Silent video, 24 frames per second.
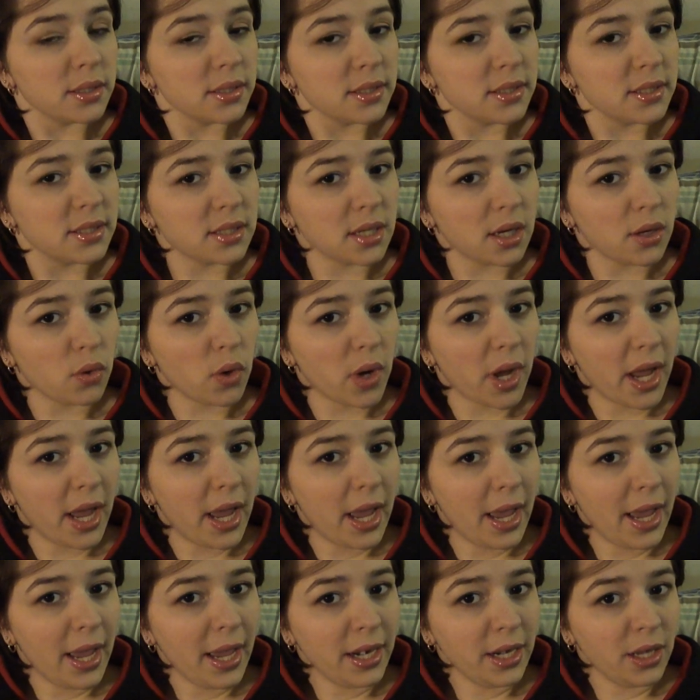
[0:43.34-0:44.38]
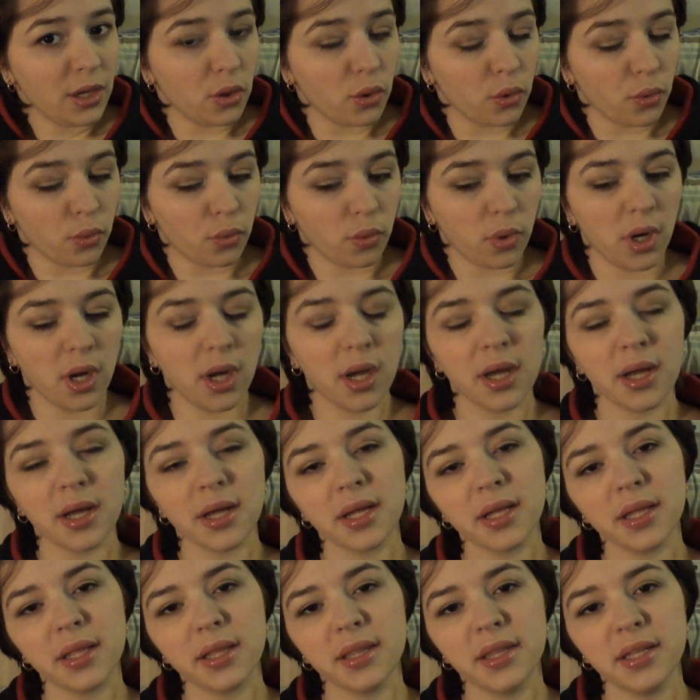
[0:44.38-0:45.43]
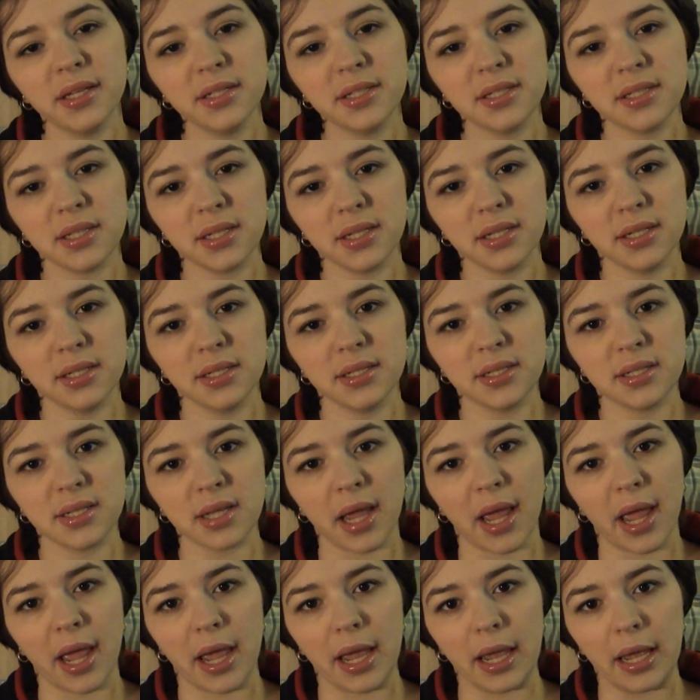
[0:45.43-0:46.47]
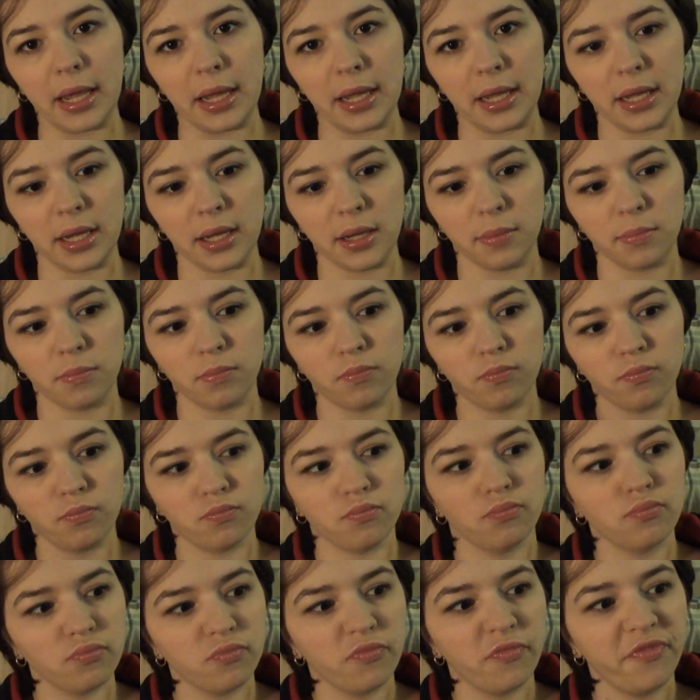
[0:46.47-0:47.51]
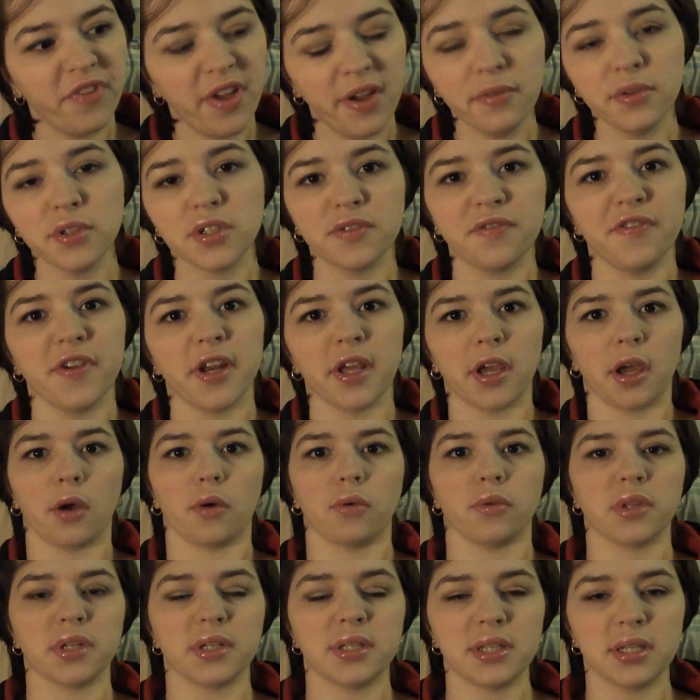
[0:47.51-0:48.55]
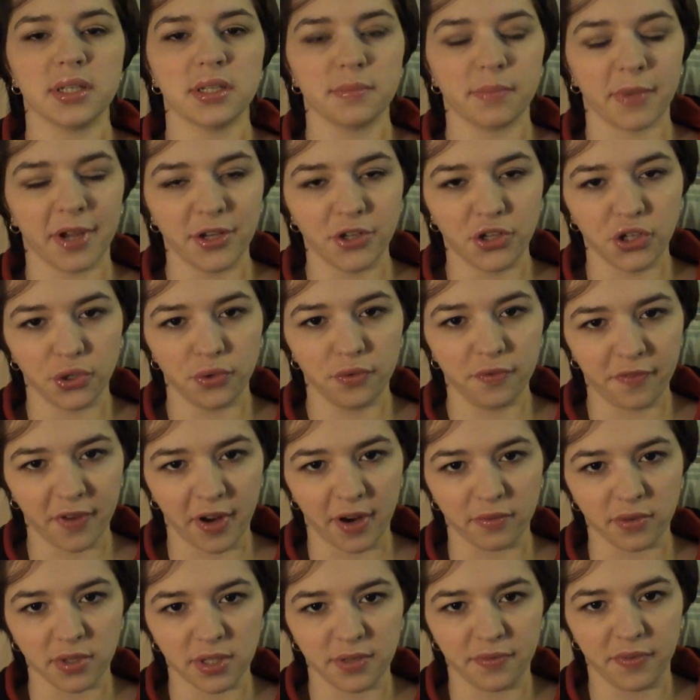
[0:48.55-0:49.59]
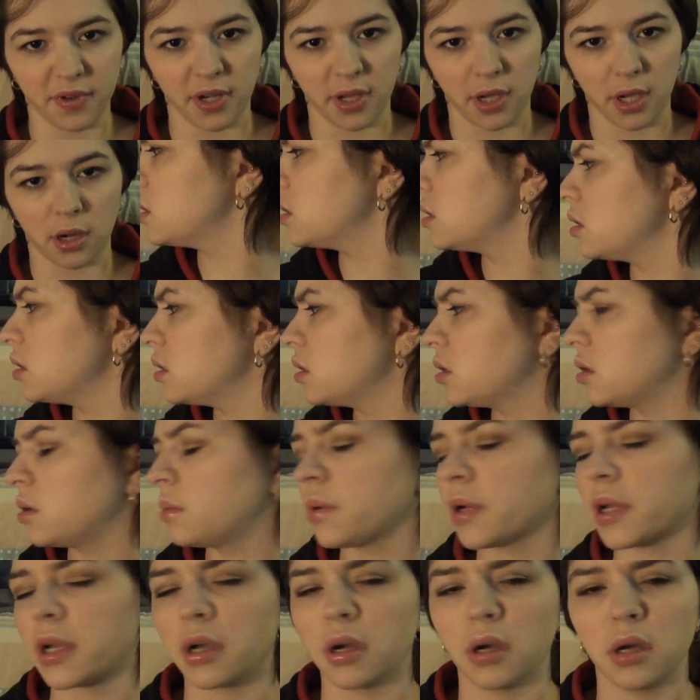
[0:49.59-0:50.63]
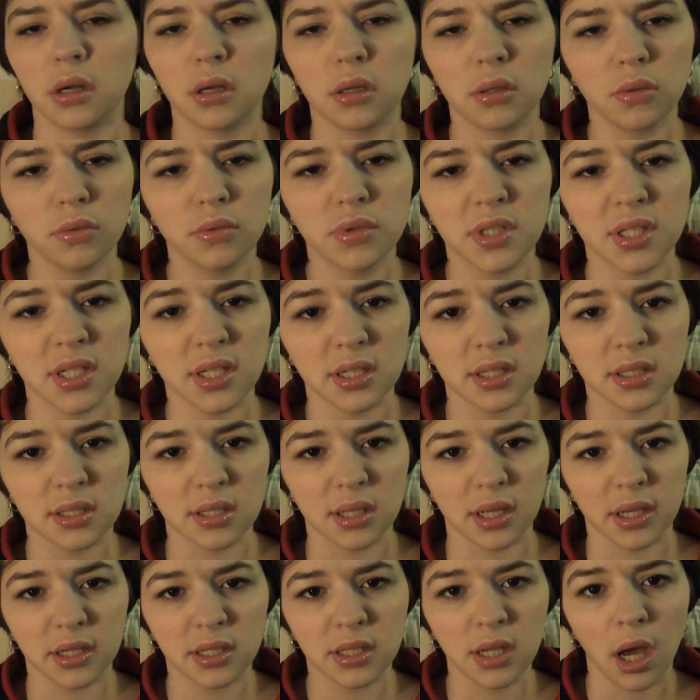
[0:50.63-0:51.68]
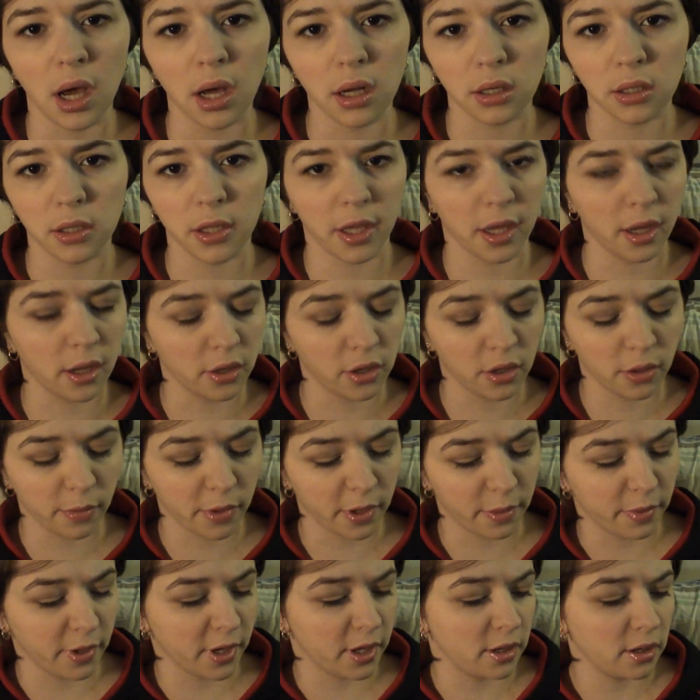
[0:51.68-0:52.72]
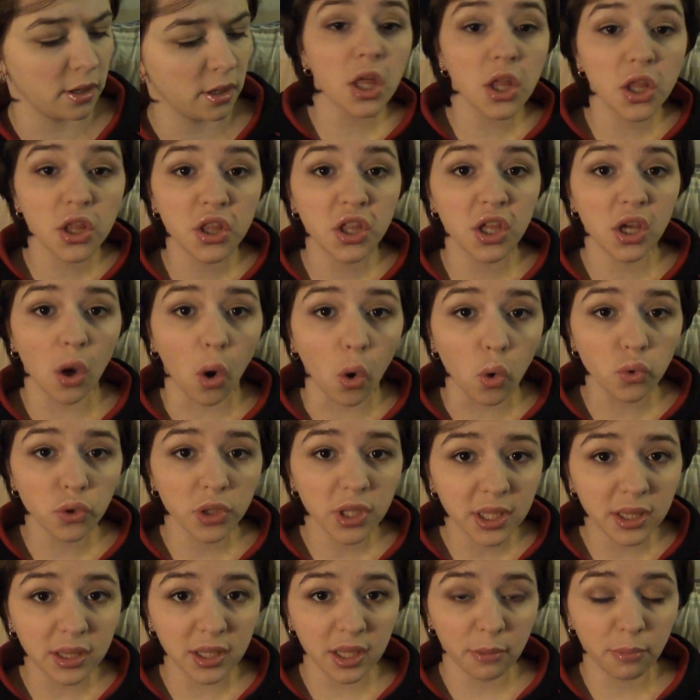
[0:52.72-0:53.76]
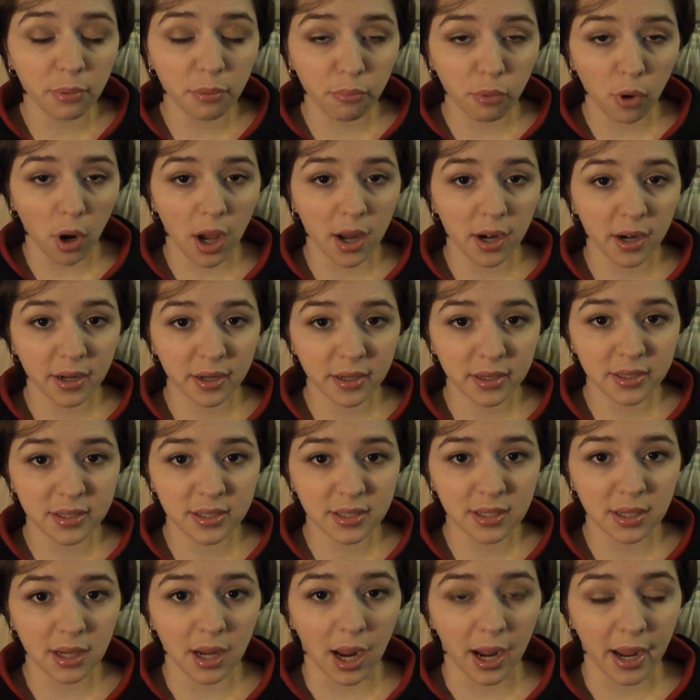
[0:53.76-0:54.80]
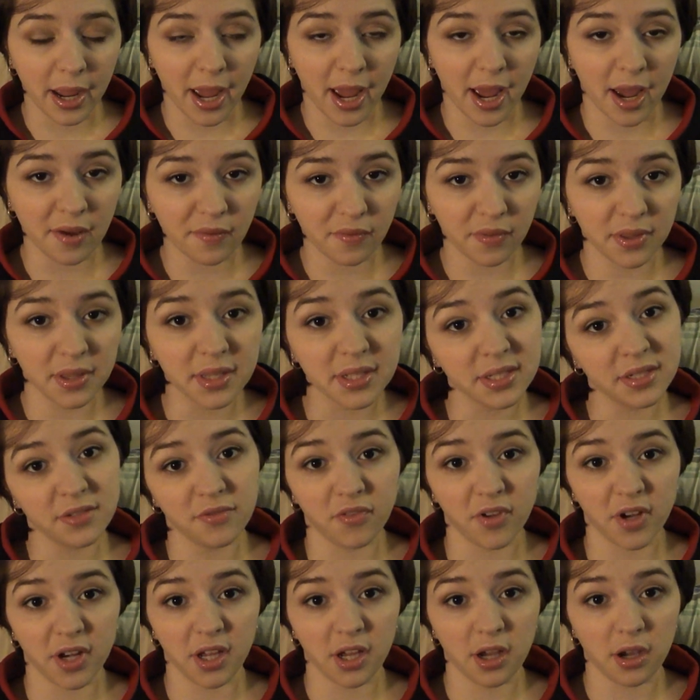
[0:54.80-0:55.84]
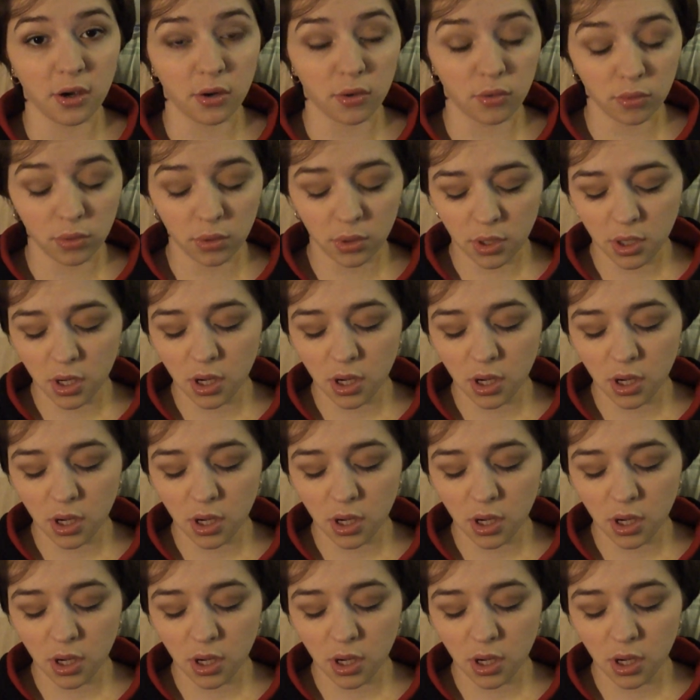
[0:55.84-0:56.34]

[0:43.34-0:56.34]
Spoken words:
So anywho, this is a favorites video. This is my June favorites video. Oh my god, Lucy is like tunneling under my bed. The only lip products I have in this video